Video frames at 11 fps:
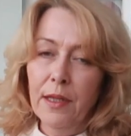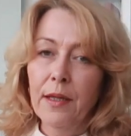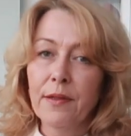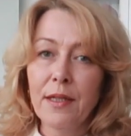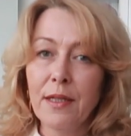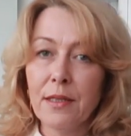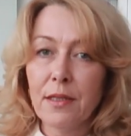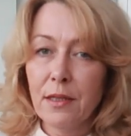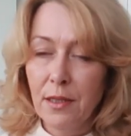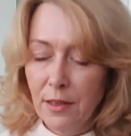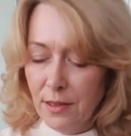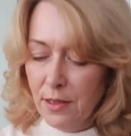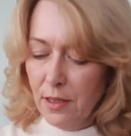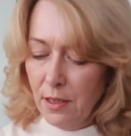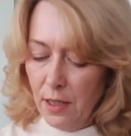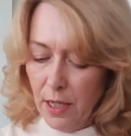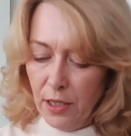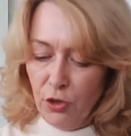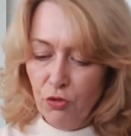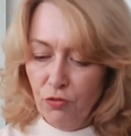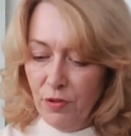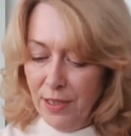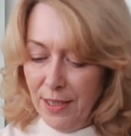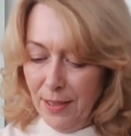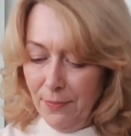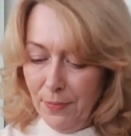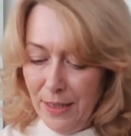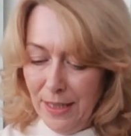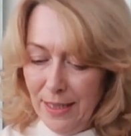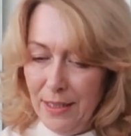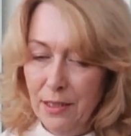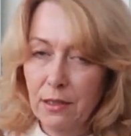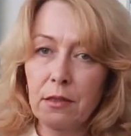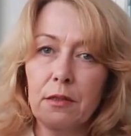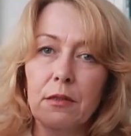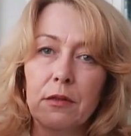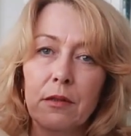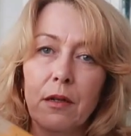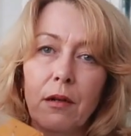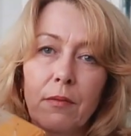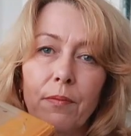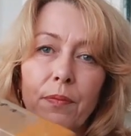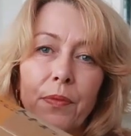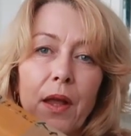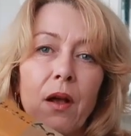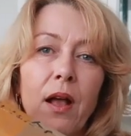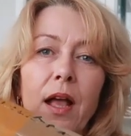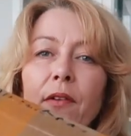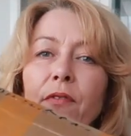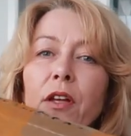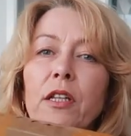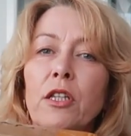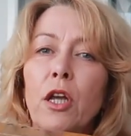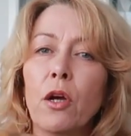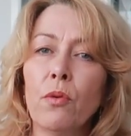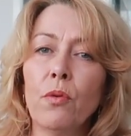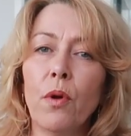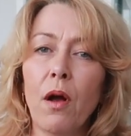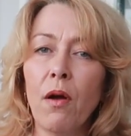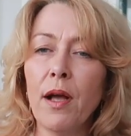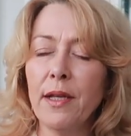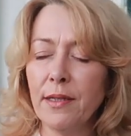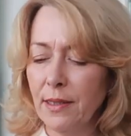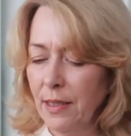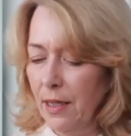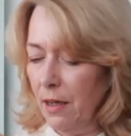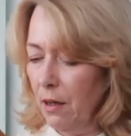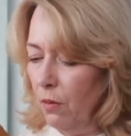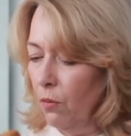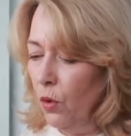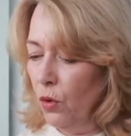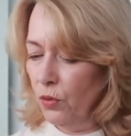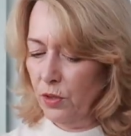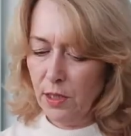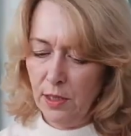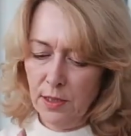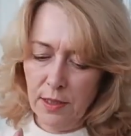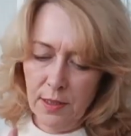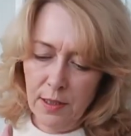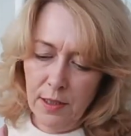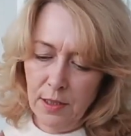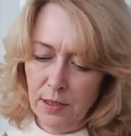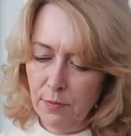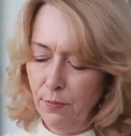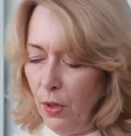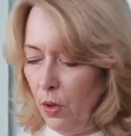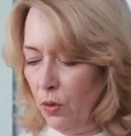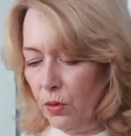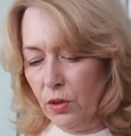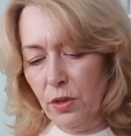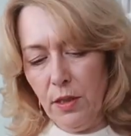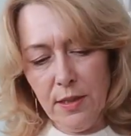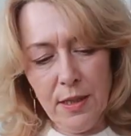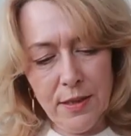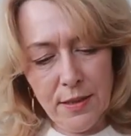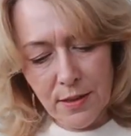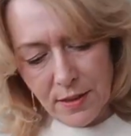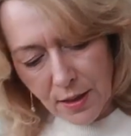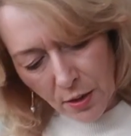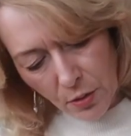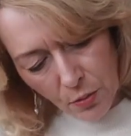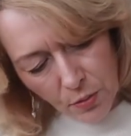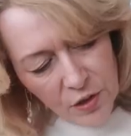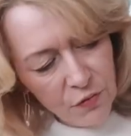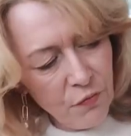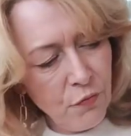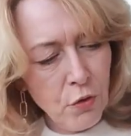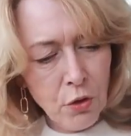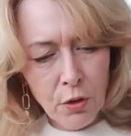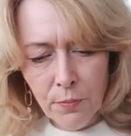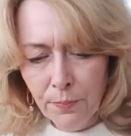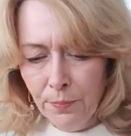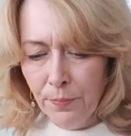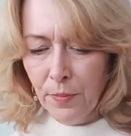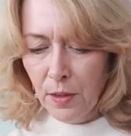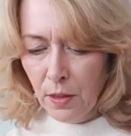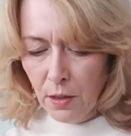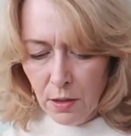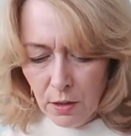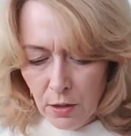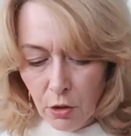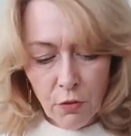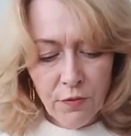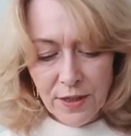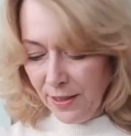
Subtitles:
Now this is intriguing me. I have no idea what is in this box. It doesn't say who it's from or